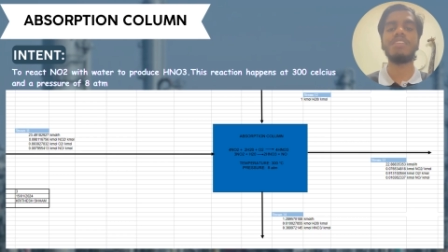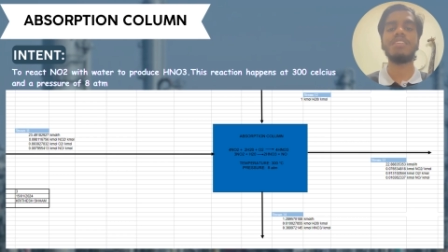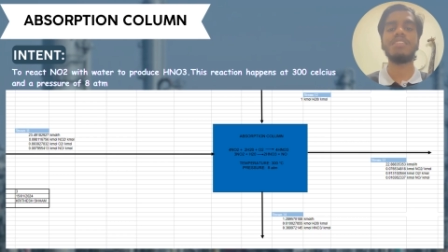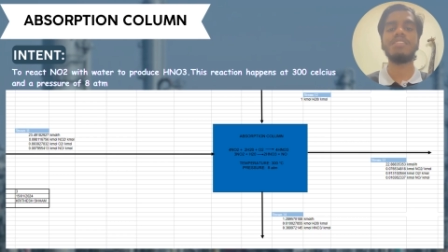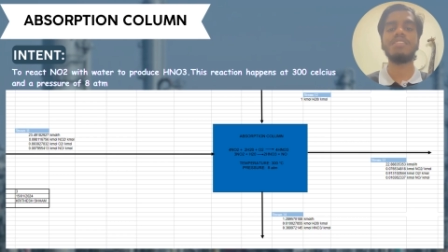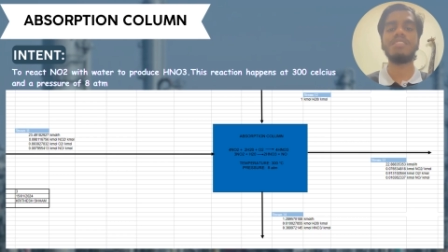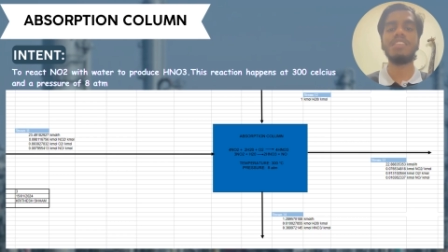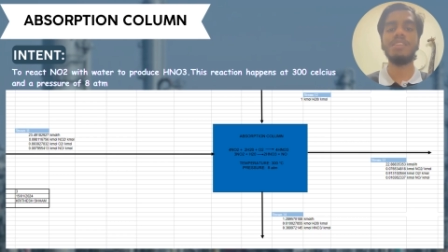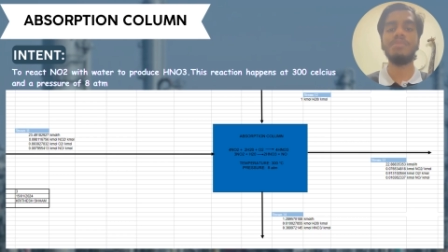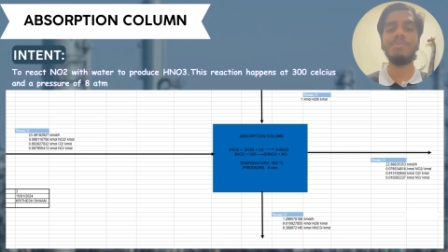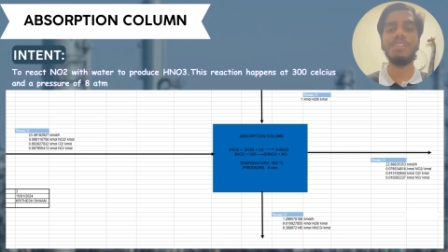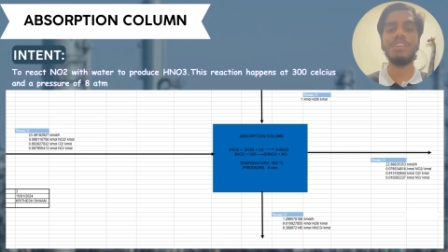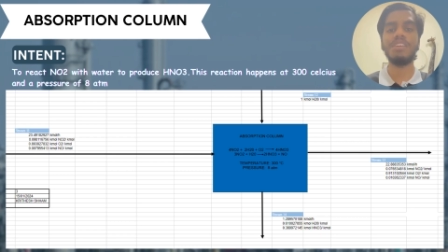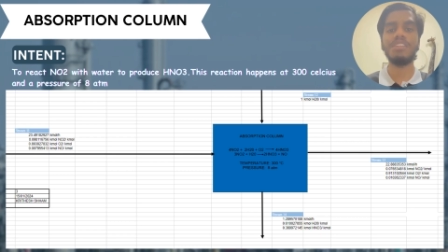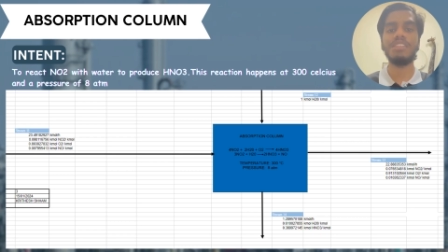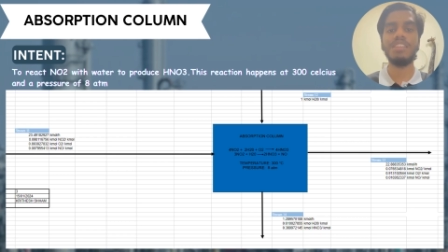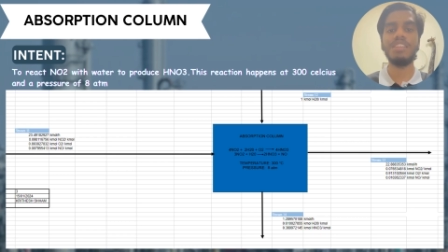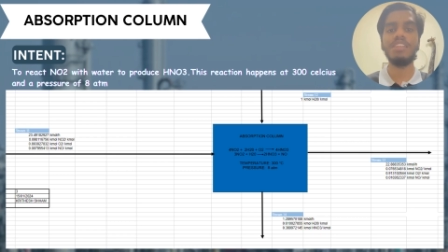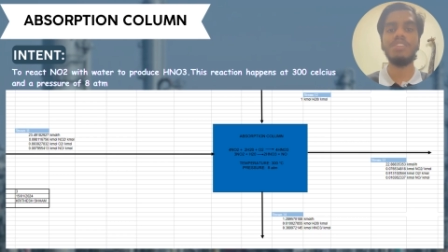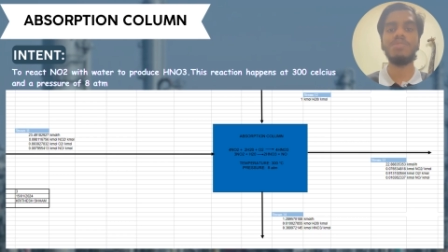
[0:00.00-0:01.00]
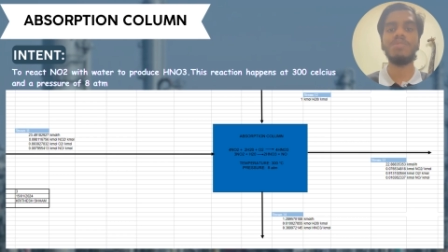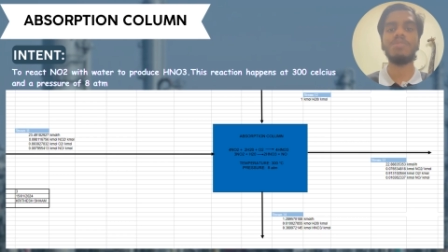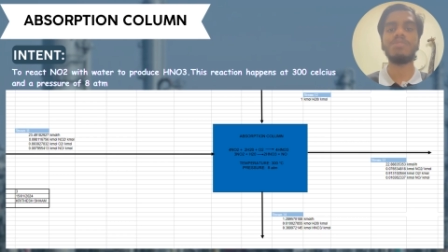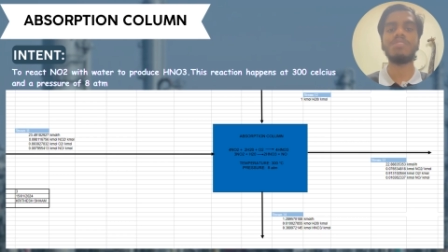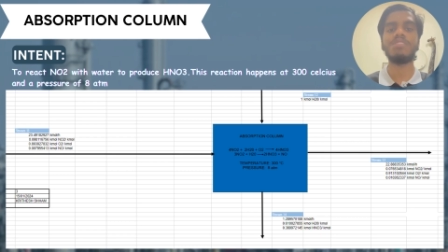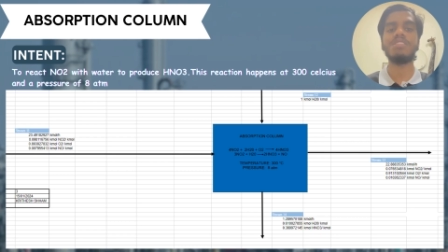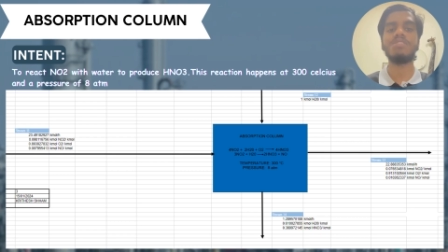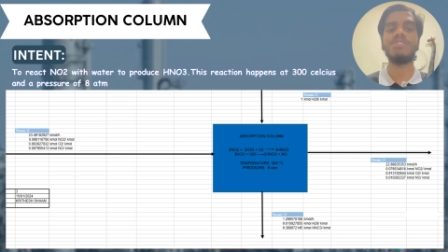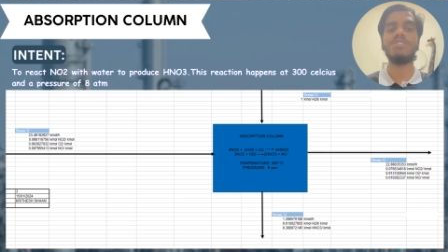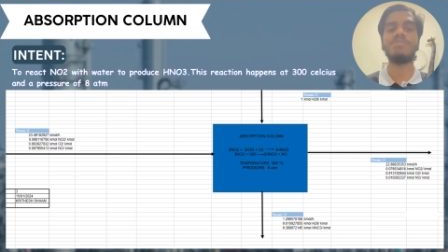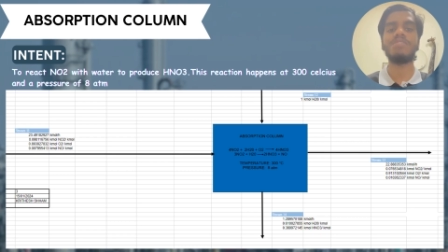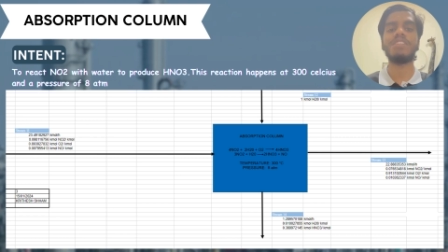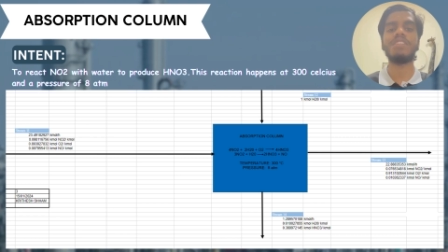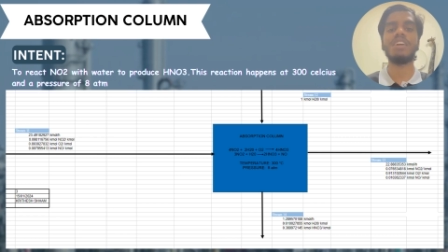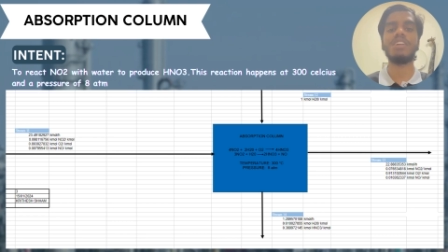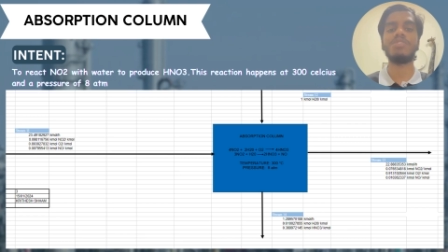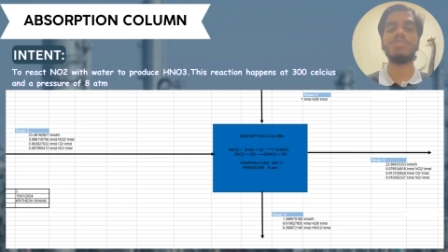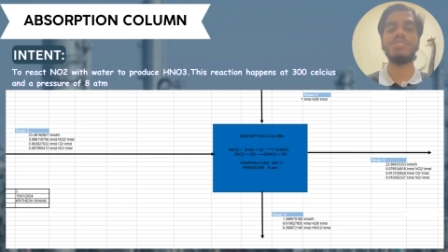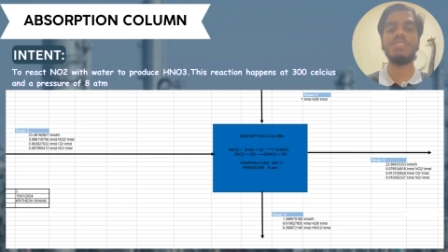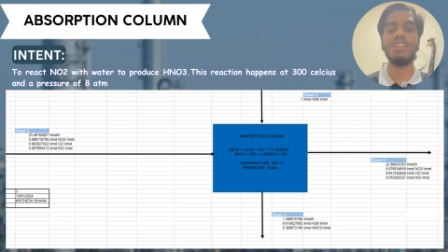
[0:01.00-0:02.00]
Stream 13 consists of the
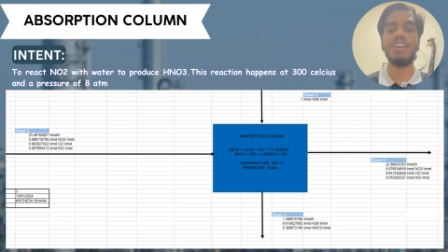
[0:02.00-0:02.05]
nitrogen